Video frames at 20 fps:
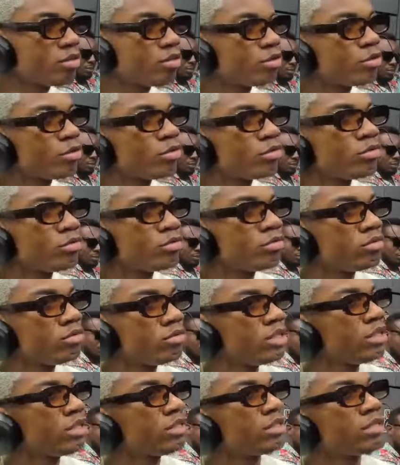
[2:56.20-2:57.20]
So
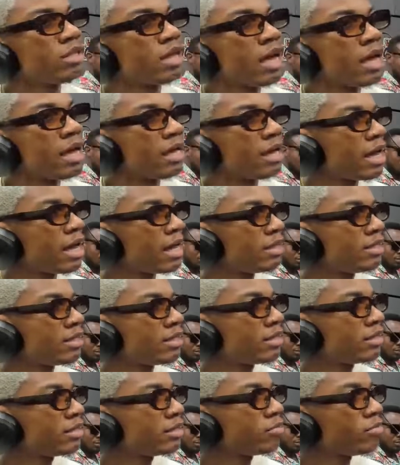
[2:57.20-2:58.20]
these, I
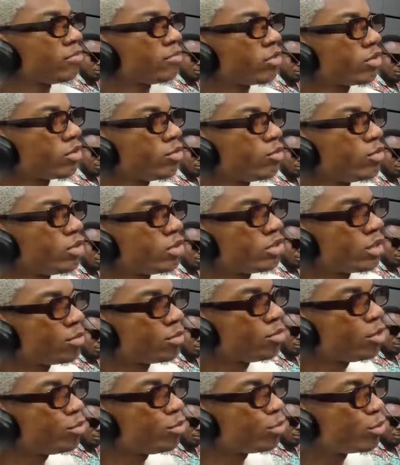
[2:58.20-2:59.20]
just wish
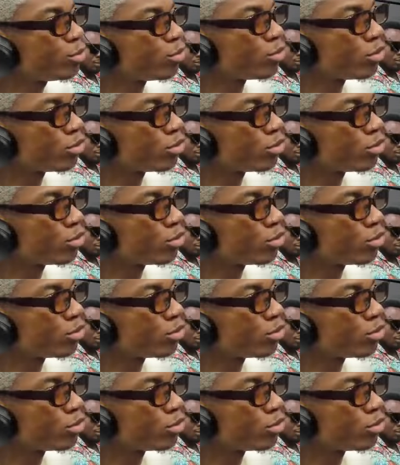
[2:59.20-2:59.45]
the people